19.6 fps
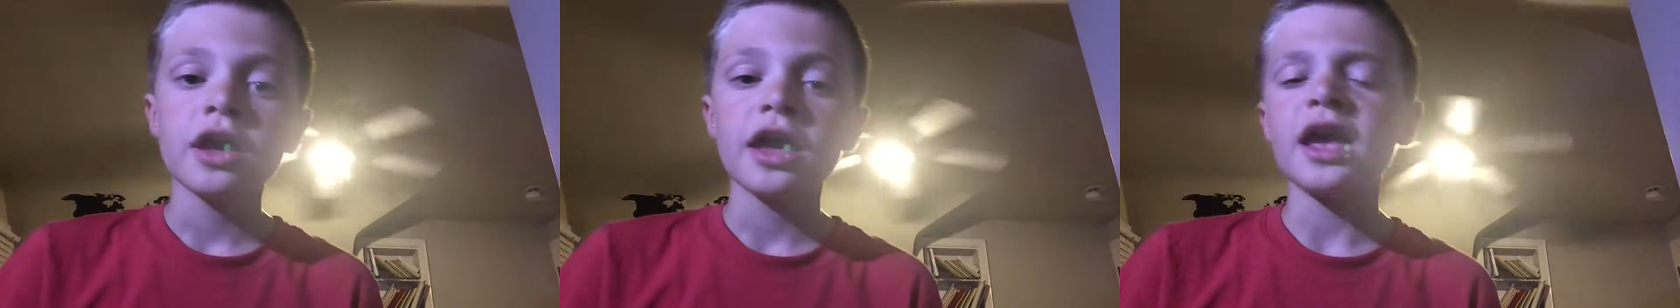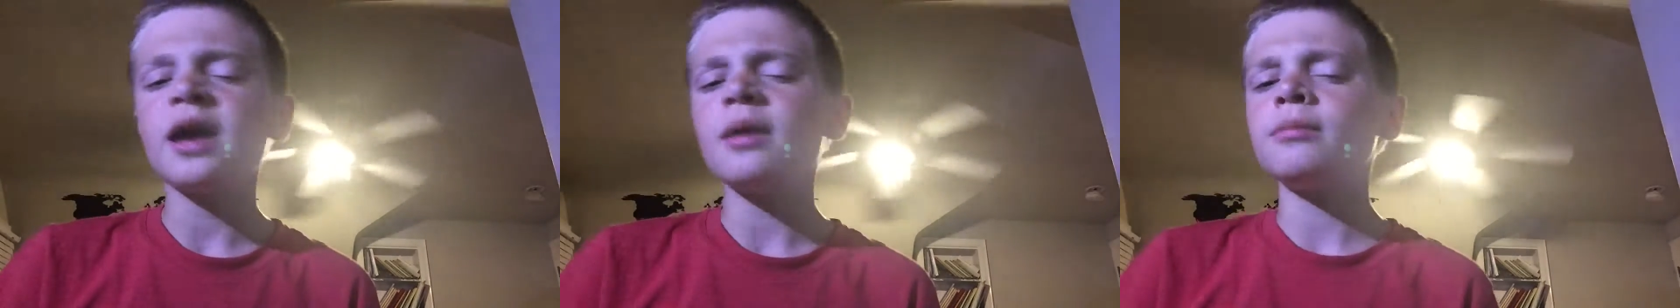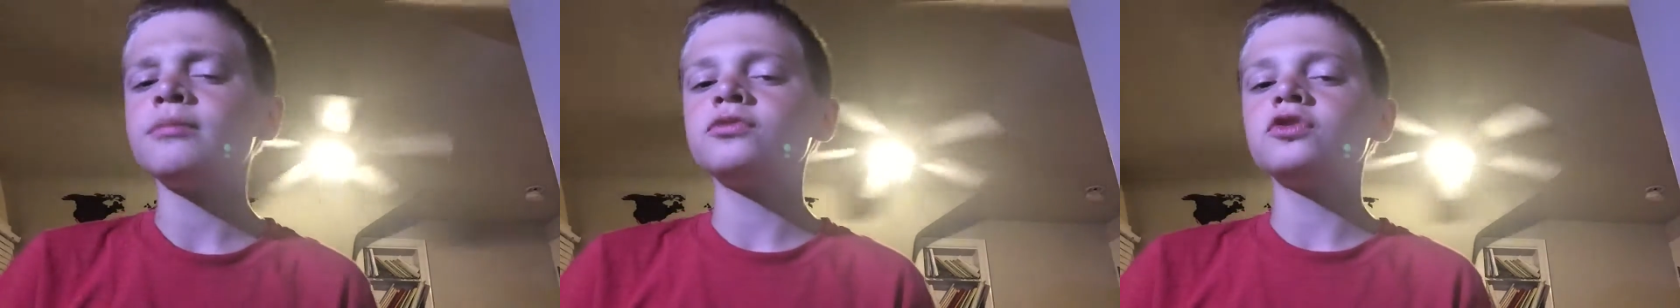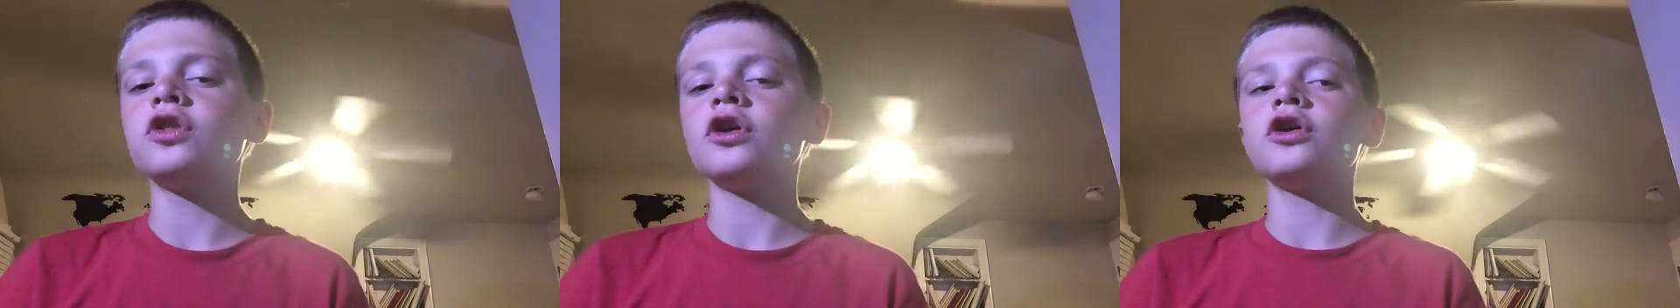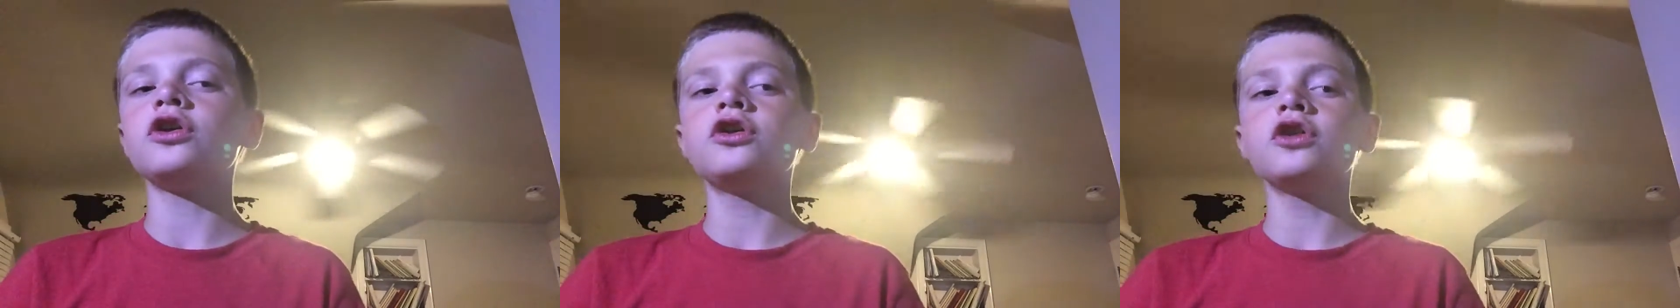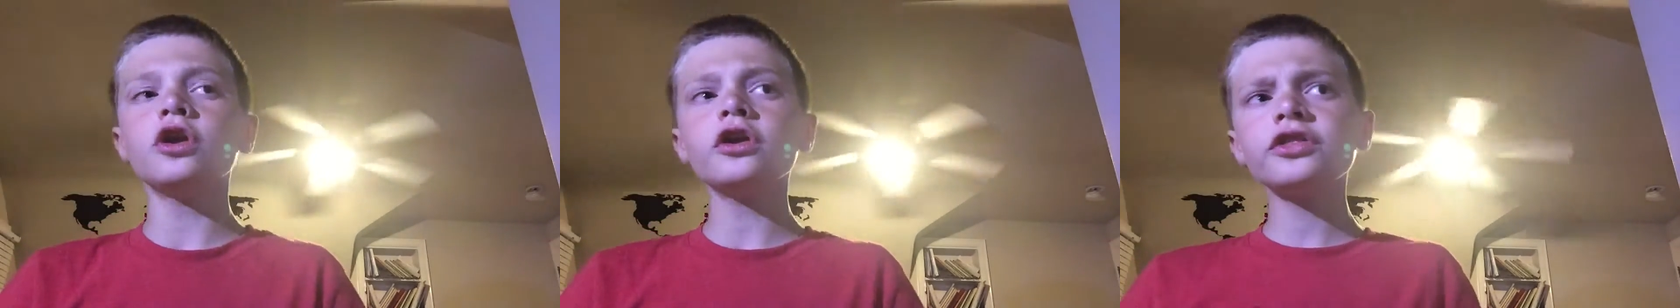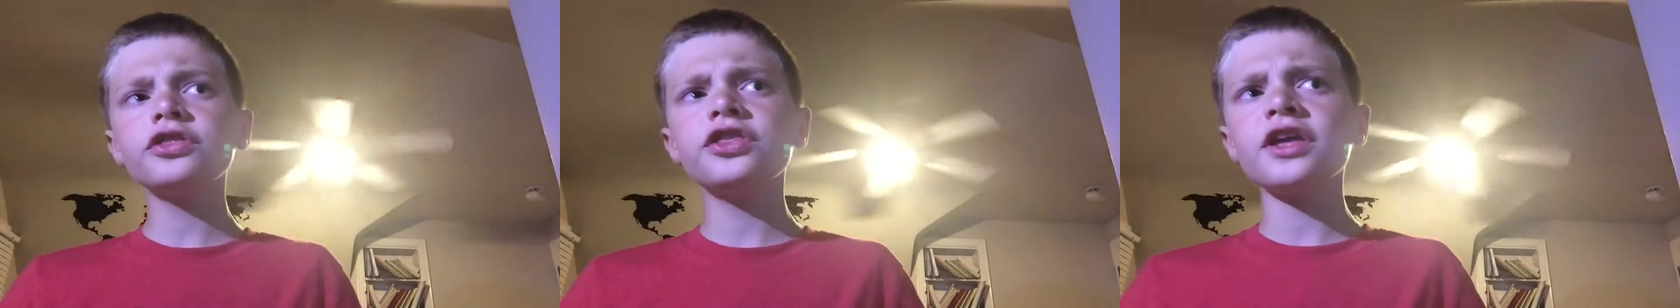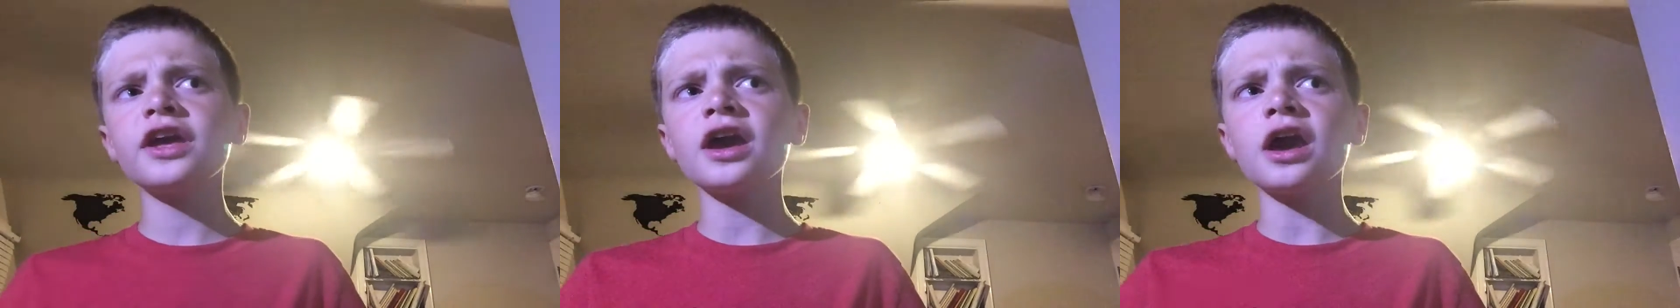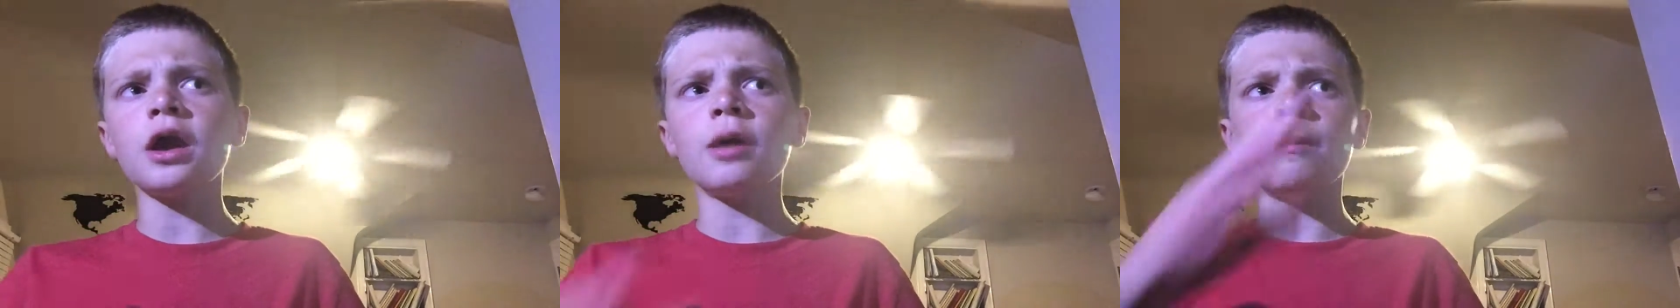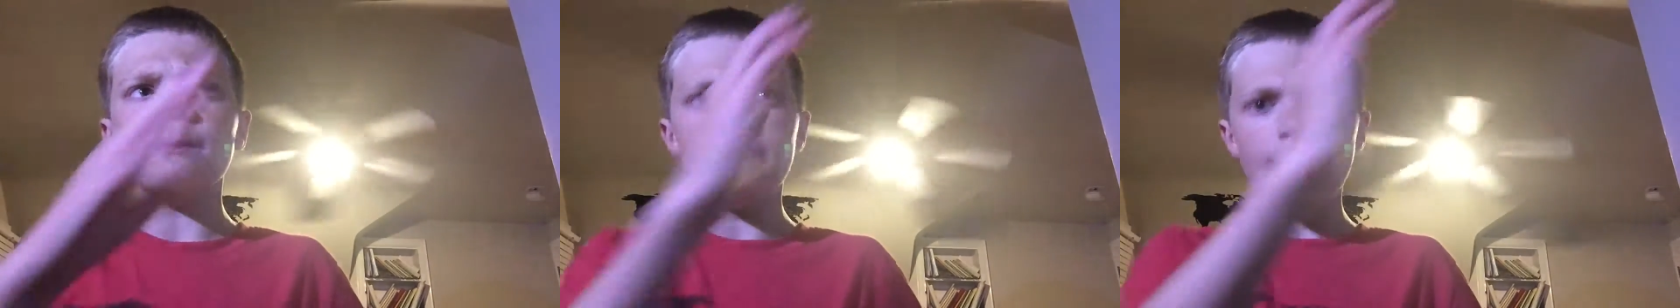And the good
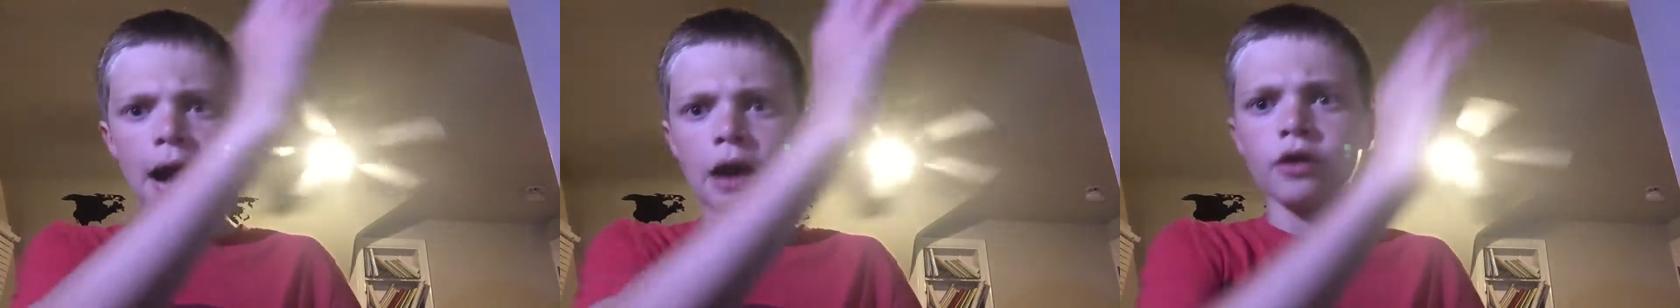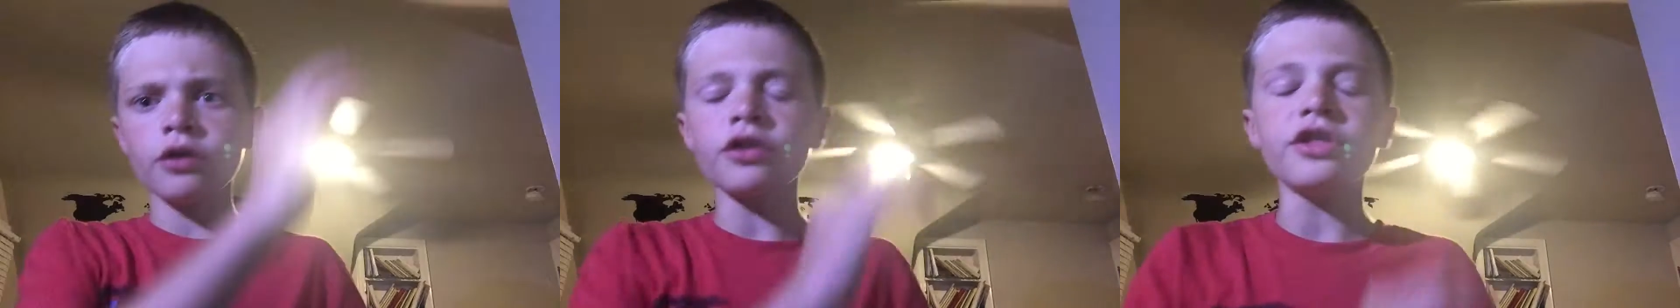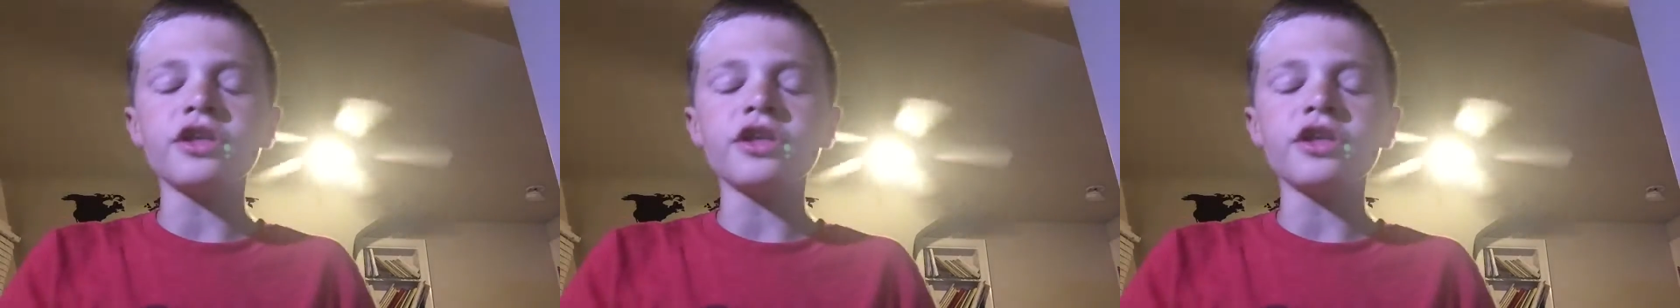thing about